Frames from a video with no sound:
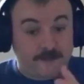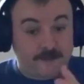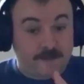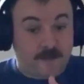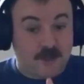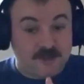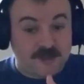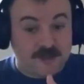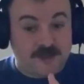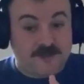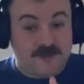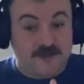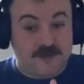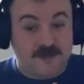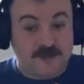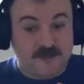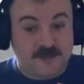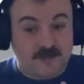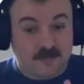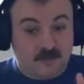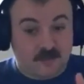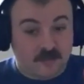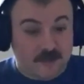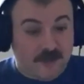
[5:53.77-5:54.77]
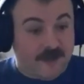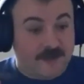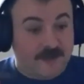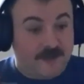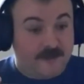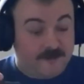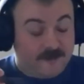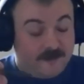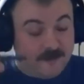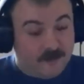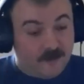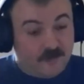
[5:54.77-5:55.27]
its budgets that has
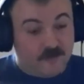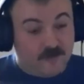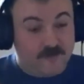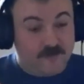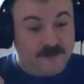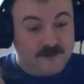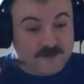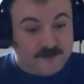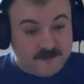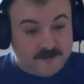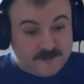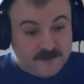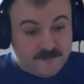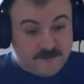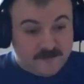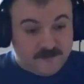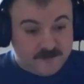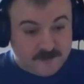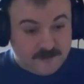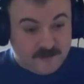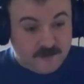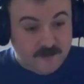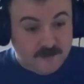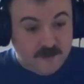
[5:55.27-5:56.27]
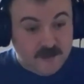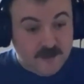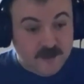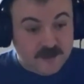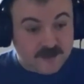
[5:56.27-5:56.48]
created the increase in deficit.